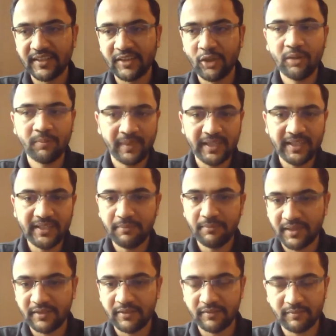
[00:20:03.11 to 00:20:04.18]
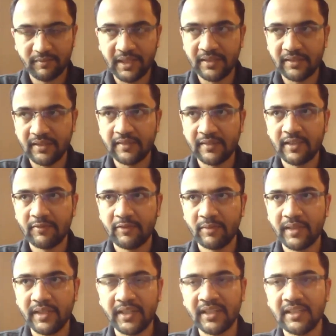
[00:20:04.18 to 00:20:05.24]
not mine, but let's say
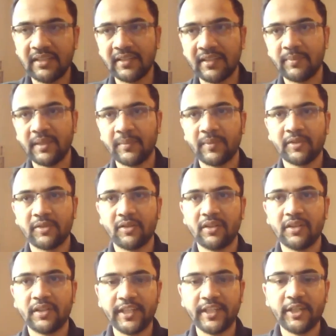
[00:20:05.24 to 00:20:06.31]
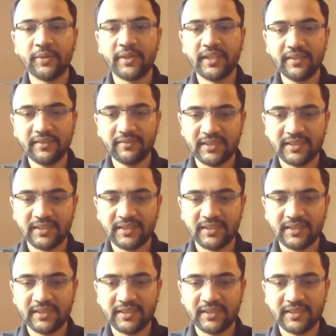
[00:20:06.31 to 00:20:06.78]
from Intel, there's a paper called TQT,